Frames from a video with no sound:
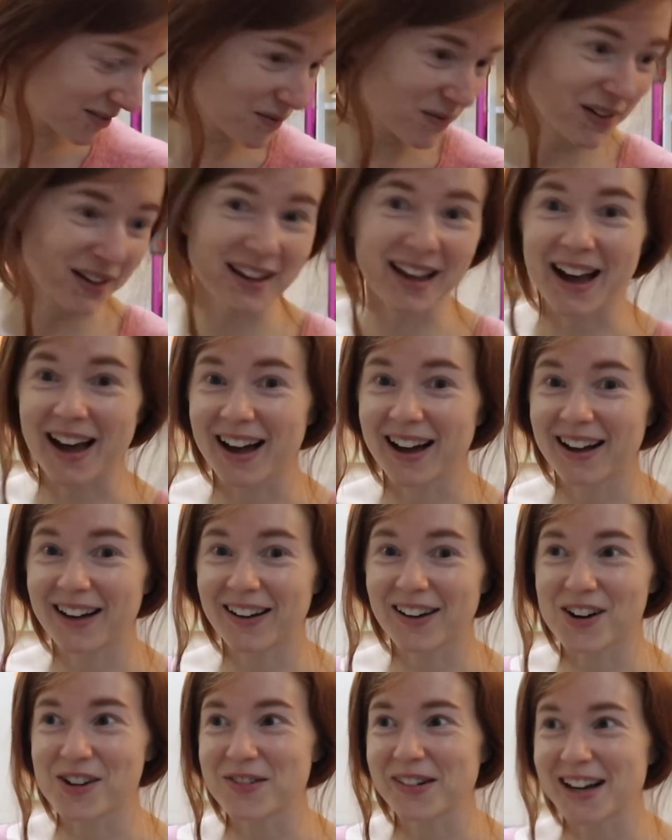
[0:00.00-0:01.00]
But yeah,
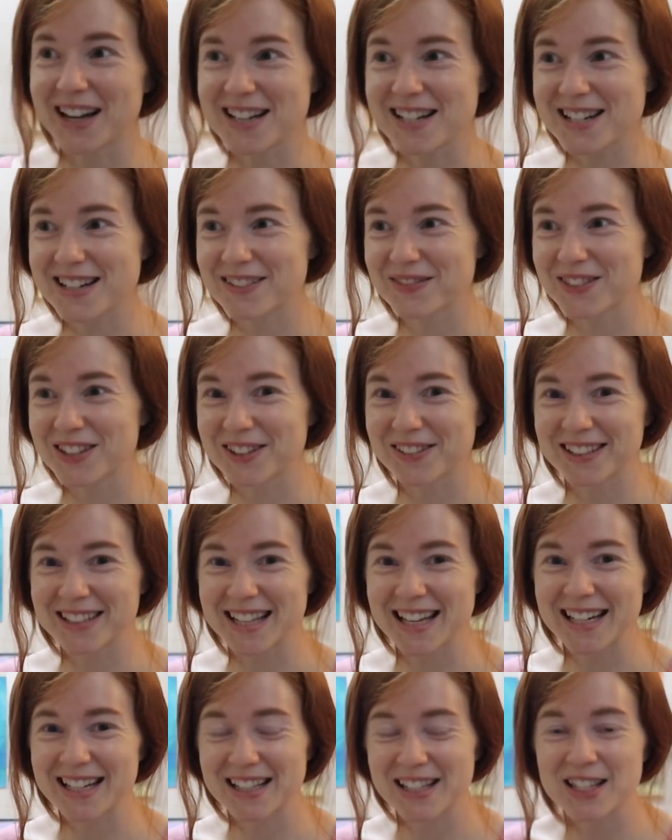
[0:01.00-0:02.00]
oh my gosh, I'm so
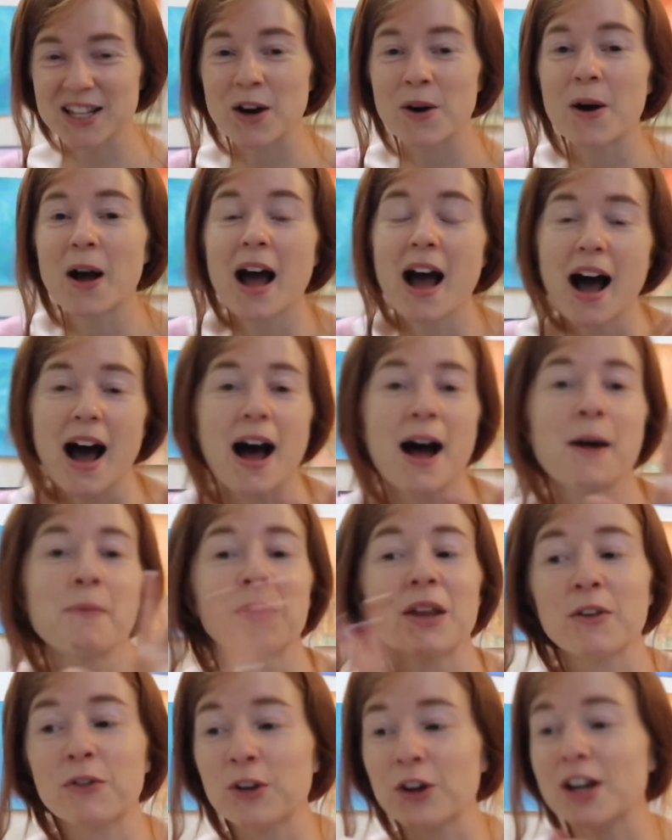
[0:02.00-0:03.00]
excited. So
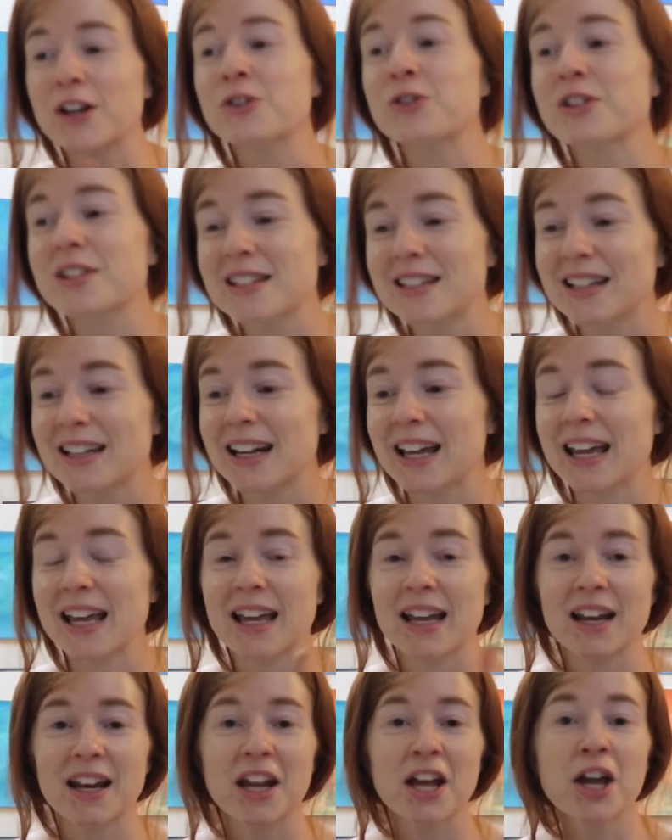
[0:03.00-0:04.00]
if you're interested
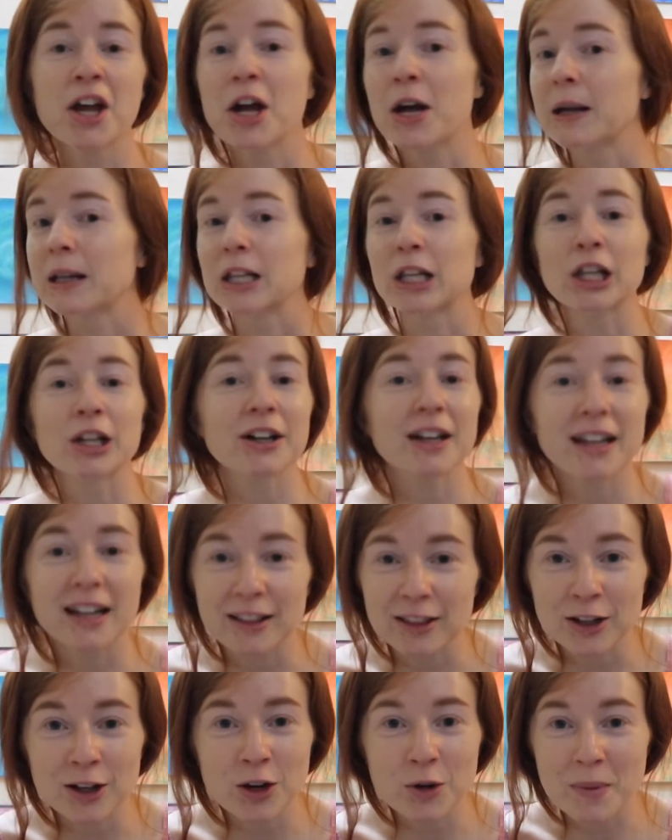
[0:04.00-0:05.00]
in looking
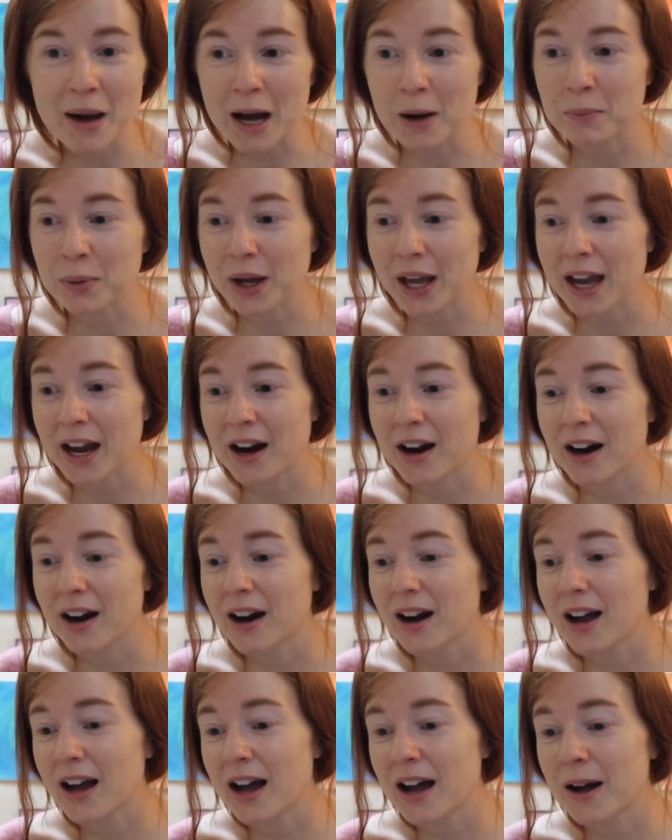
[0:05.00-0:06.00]
at the new MacBook
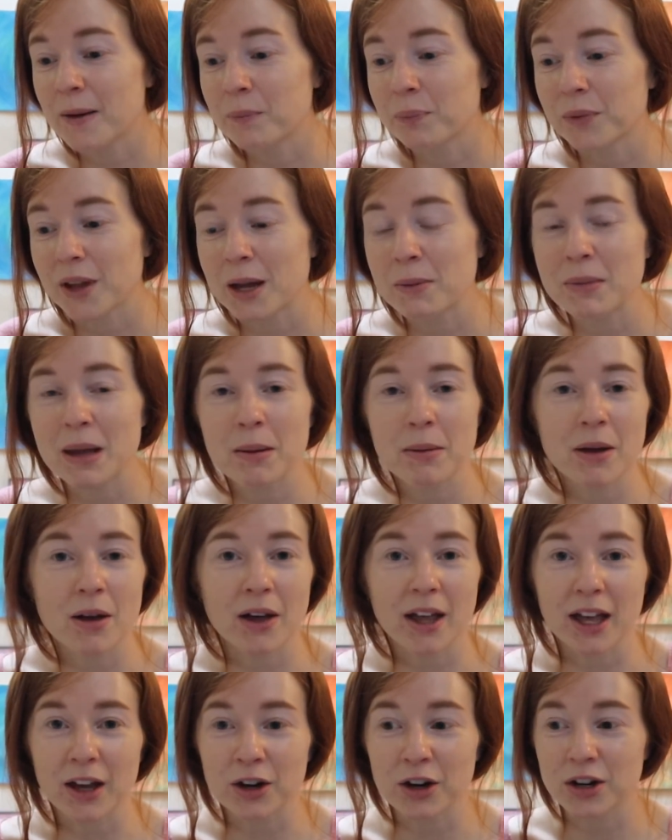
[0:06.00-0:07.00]
Air, and maybe
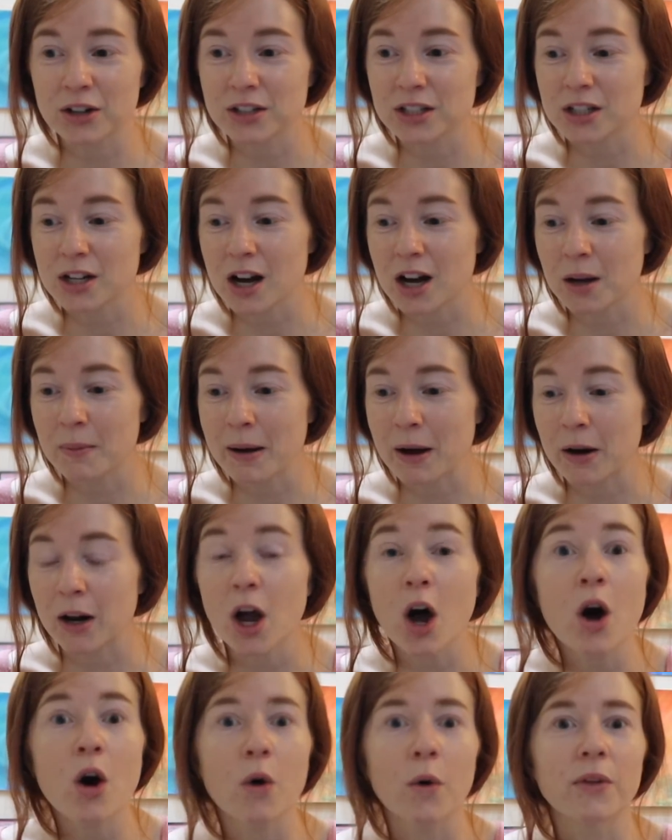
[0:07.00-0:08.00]
I'll get Kurt to talk about it.
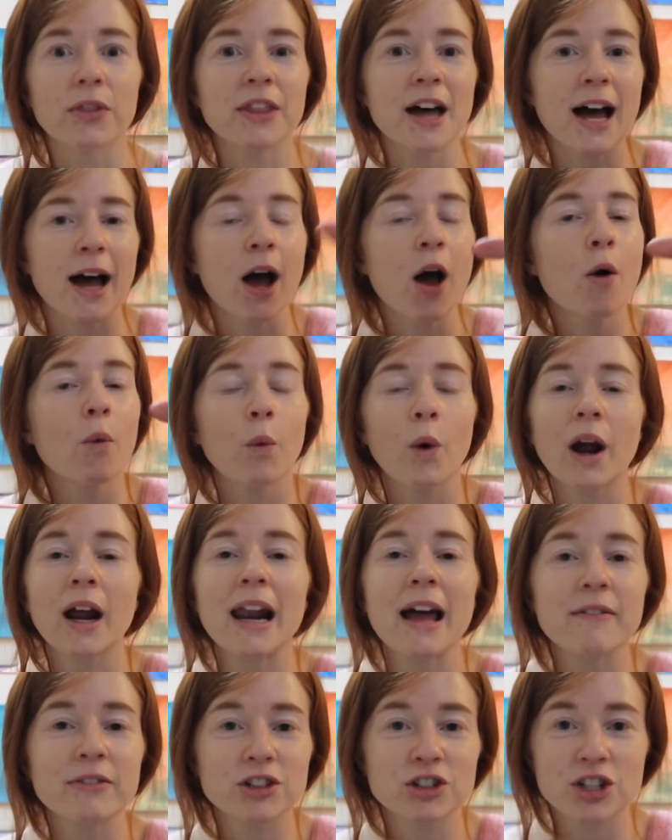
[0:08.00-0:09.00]
Oh, we're
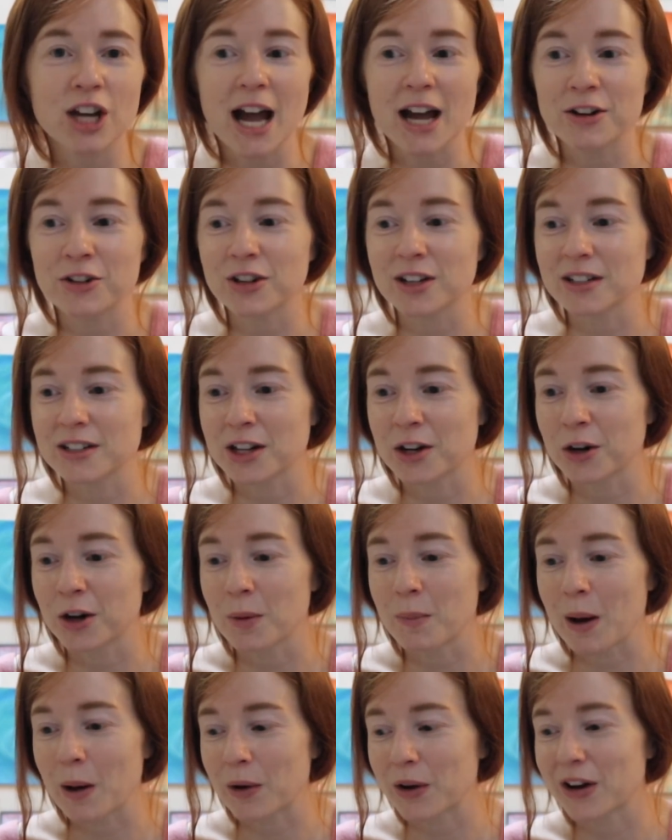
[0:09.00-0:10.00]
gonna have a chat during dinner
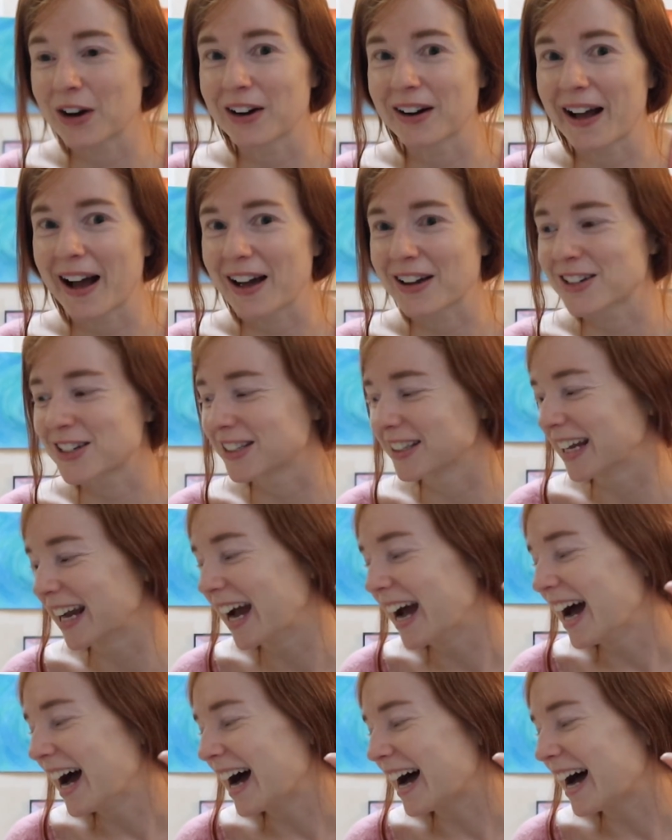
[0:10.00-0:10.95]
about Kurt actually.